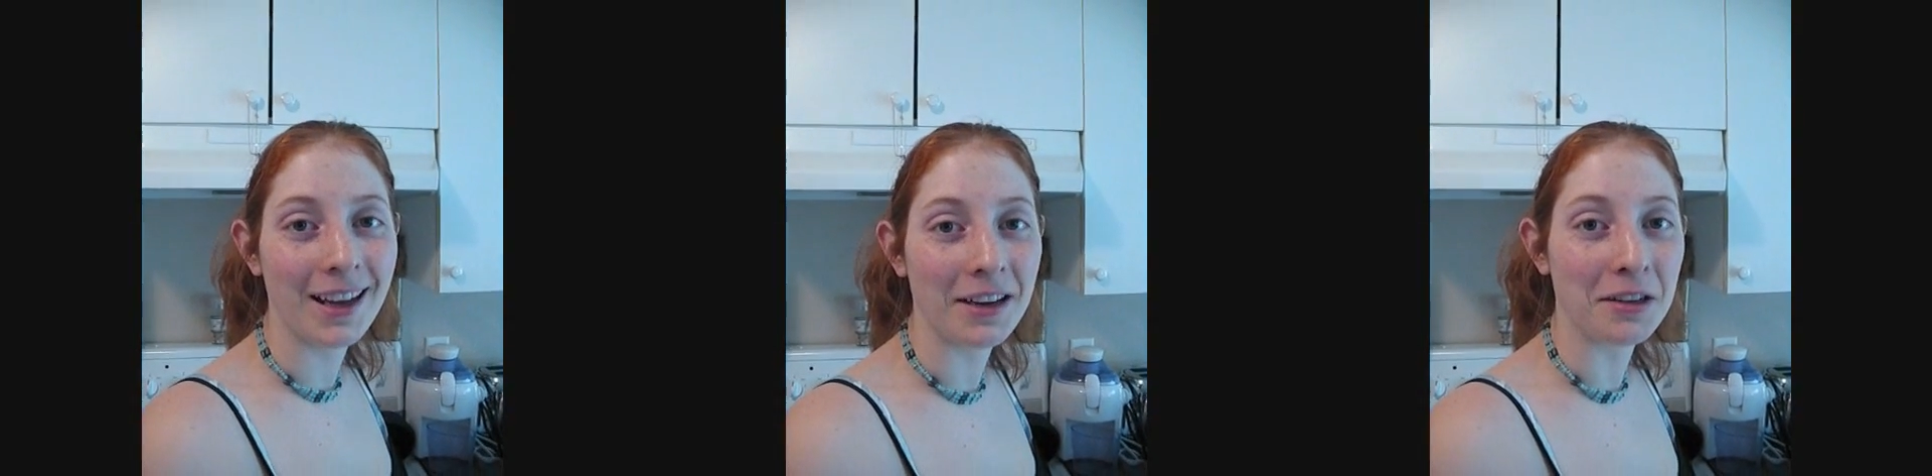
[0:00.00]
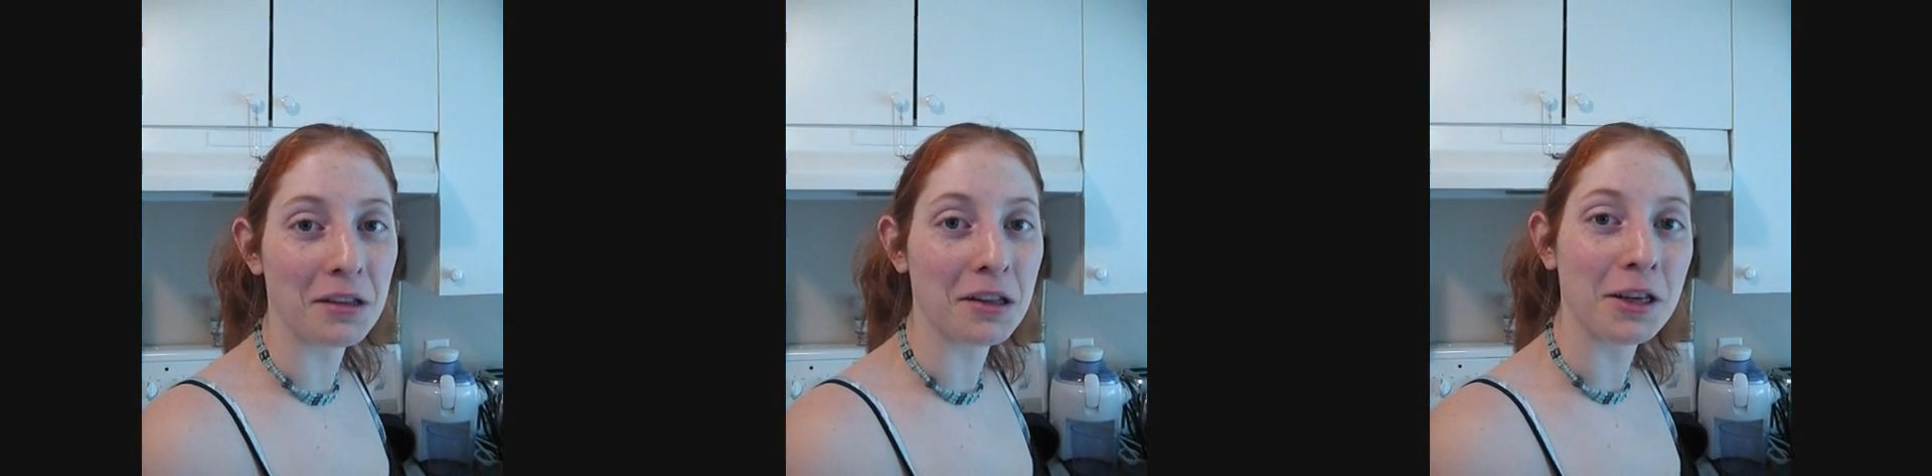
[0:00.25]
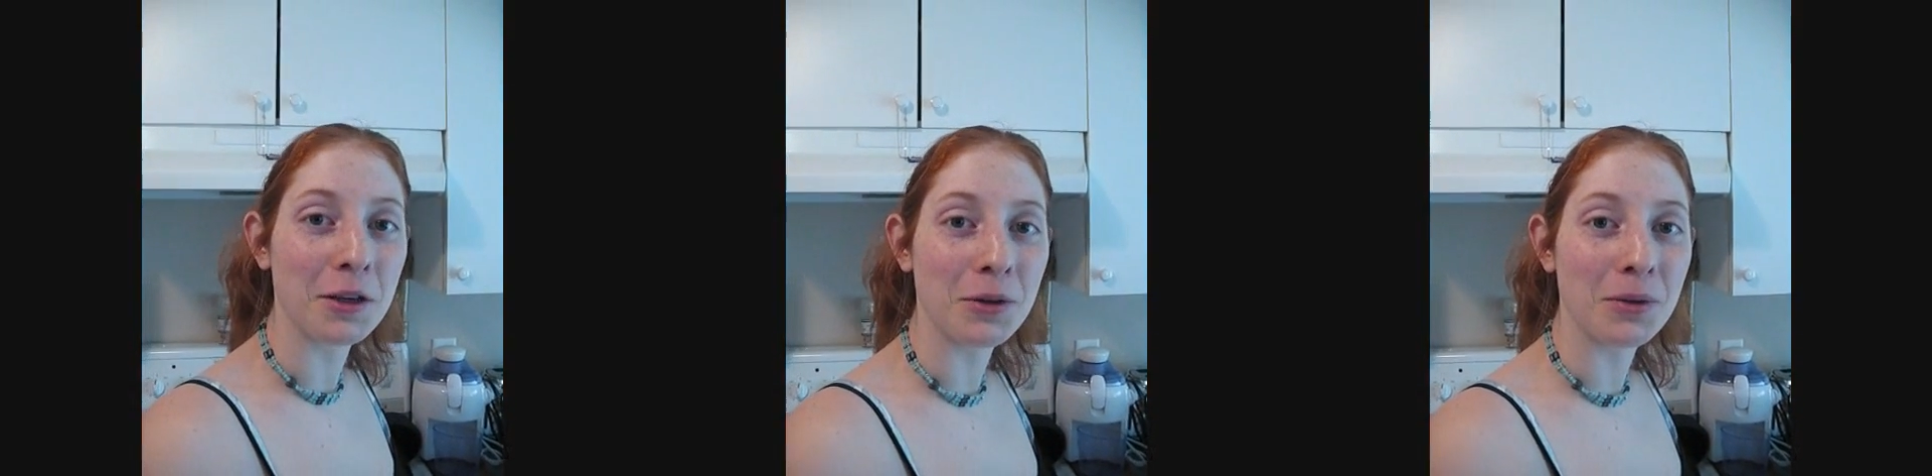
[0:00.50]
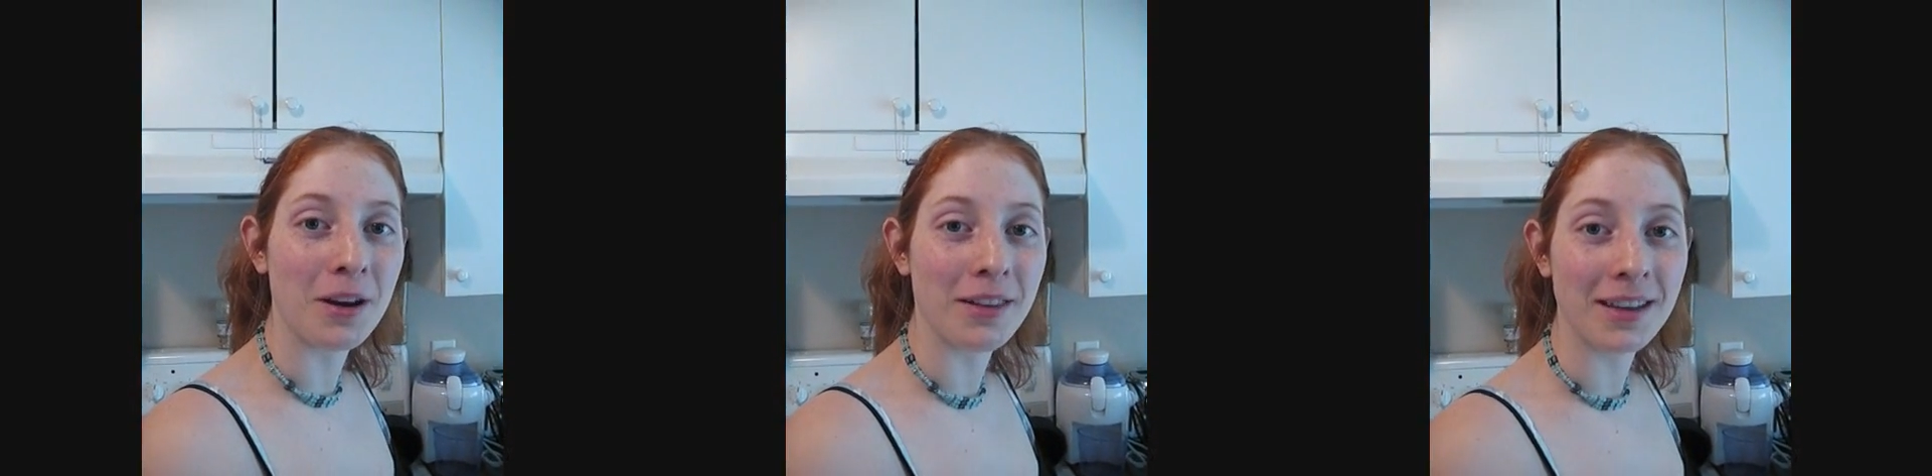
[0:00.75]
and I'll see
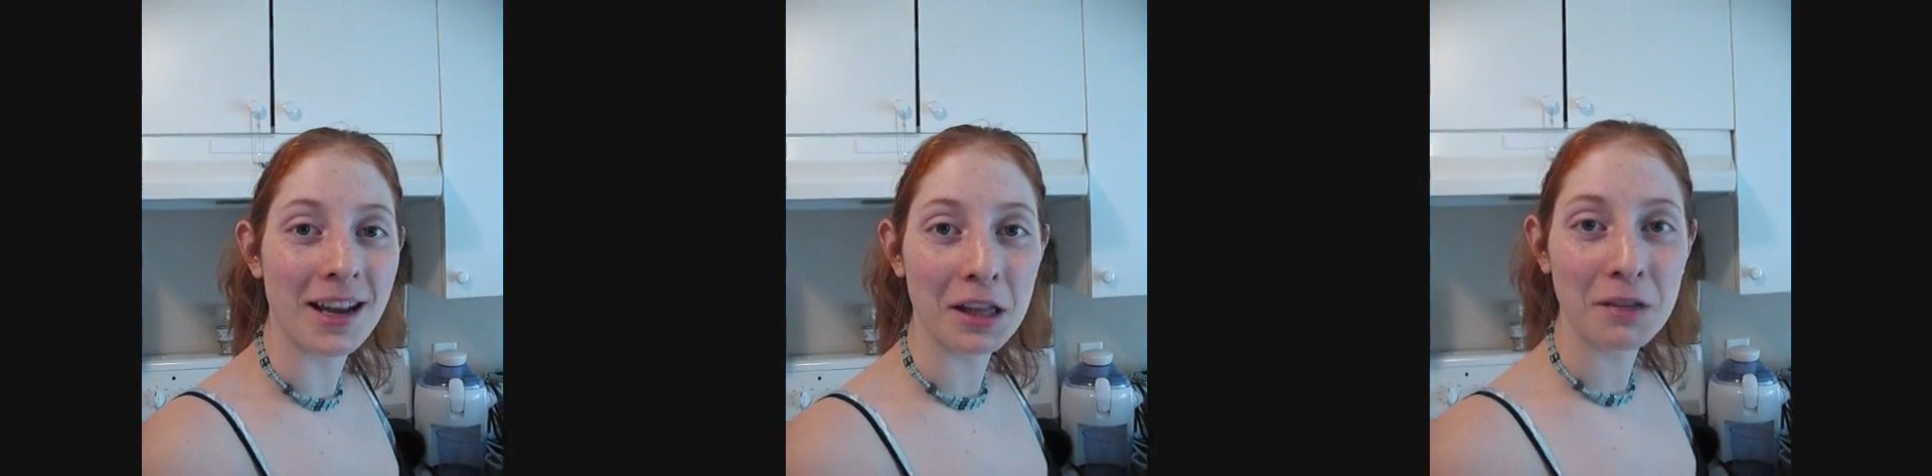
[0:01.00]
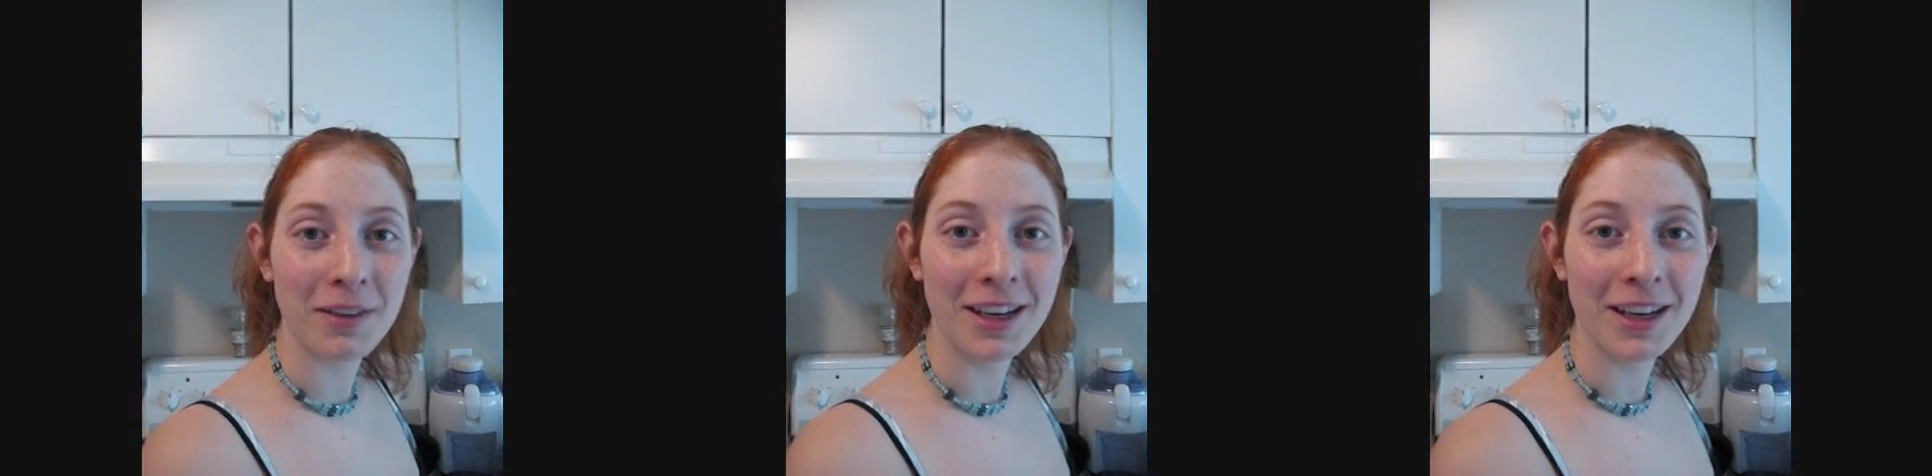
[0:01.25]
you on the next